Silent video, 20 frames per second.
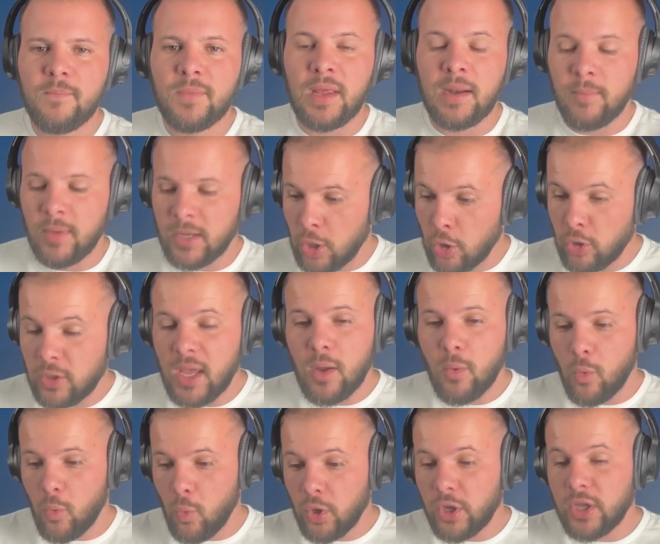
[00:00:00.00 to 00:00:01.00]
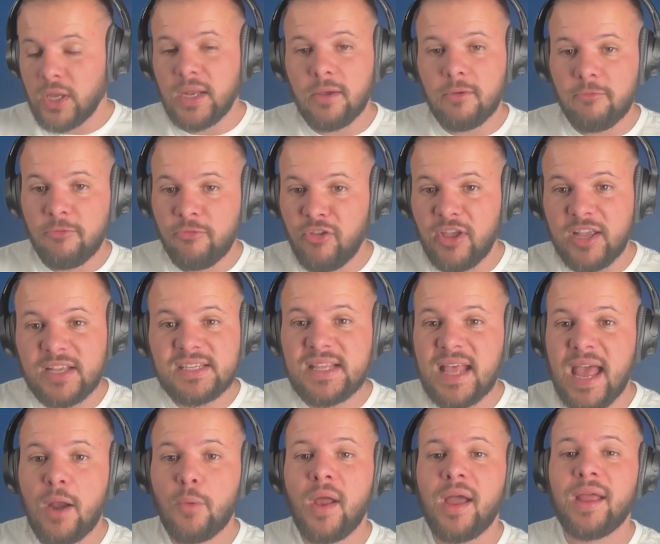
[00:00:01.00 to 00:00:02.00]
And I'm like, okay, well, we're going to fix
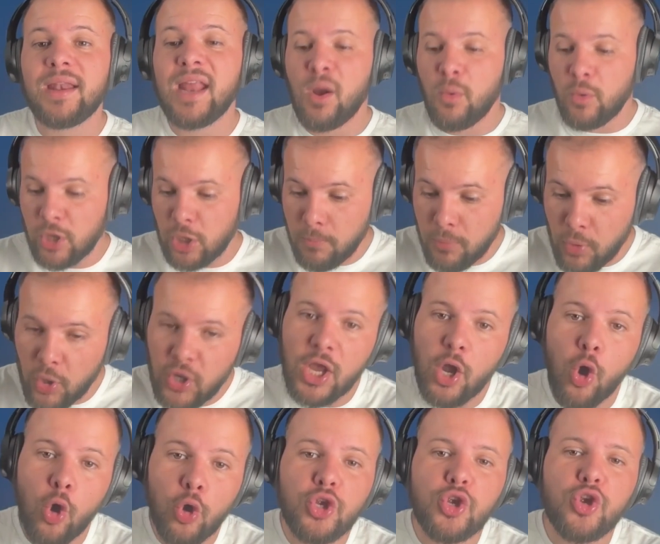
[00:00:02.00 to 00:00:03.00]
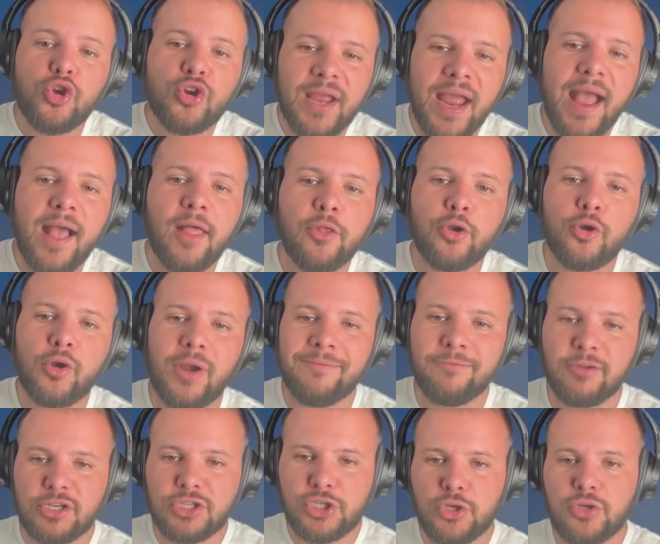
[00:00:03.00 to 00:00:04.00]
that right now. We're going to put it on your calendar
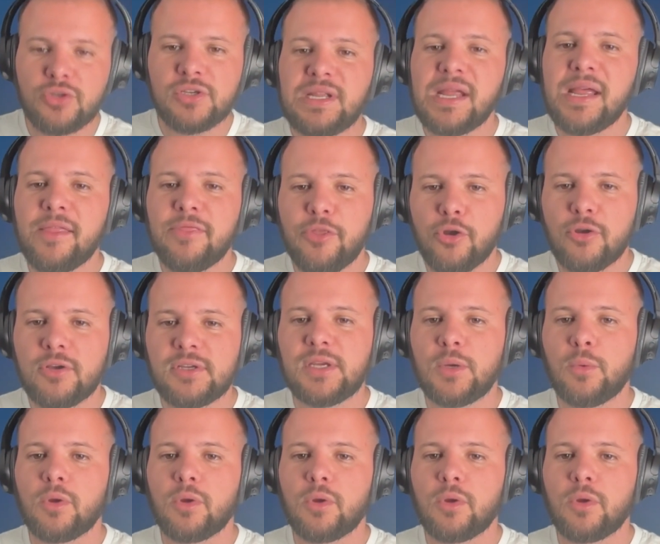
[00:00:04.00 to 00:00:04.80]
every Tuesday and Thursday.